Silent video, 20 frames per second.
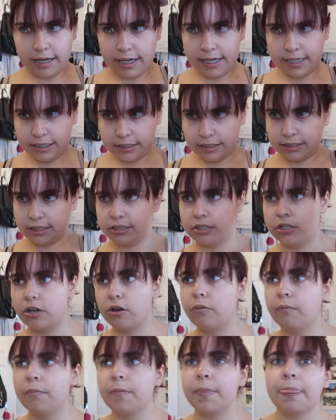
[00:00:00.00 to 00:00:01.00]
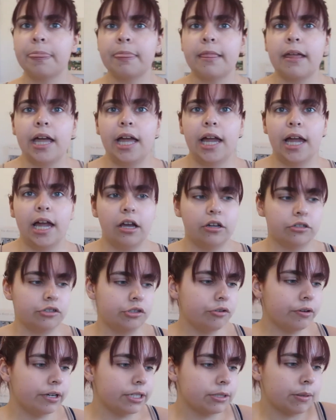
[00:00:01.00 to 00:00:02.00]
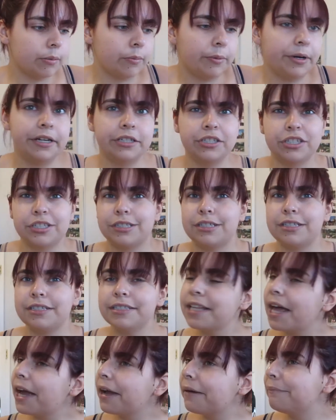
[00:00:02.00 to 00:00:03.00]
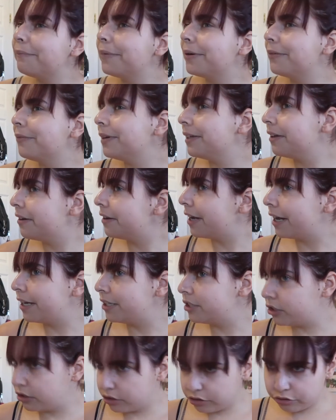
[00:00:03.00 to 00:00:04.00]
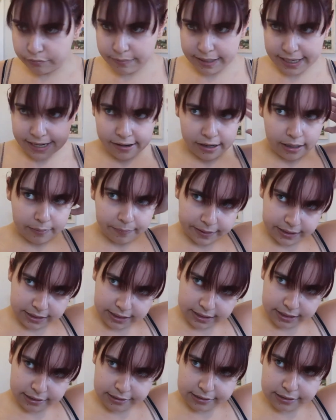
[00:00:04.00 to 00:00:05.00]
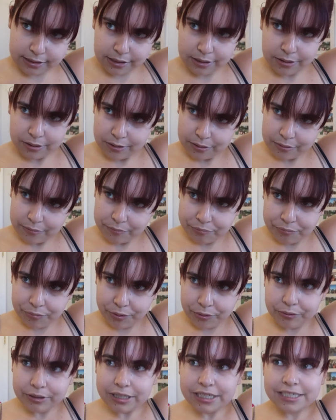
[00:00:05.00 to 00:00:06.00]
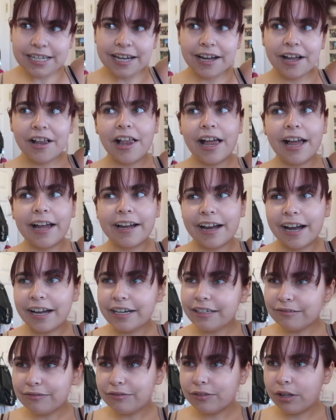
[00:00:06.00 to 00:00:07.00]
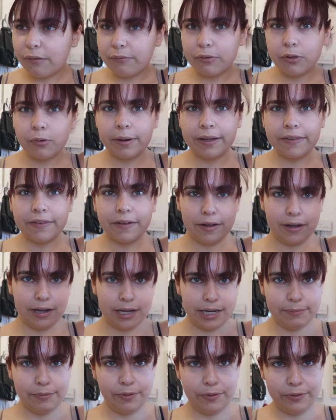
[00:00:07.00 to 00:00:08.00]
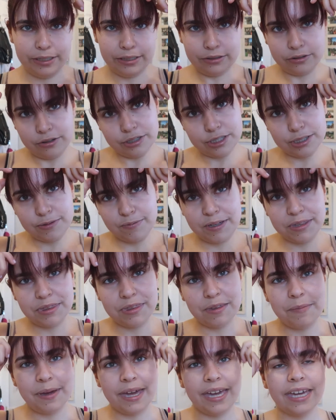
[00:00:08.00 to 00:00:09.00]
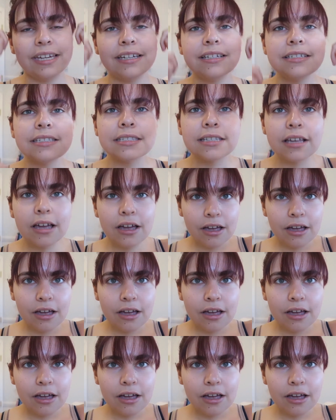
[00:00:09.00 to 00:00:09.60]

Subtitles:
and so I'll show you guys what I'm wearing in just a sec, but really I just threw my hair up into this ponytail. I kind of love the way the high pony looks with the bangs.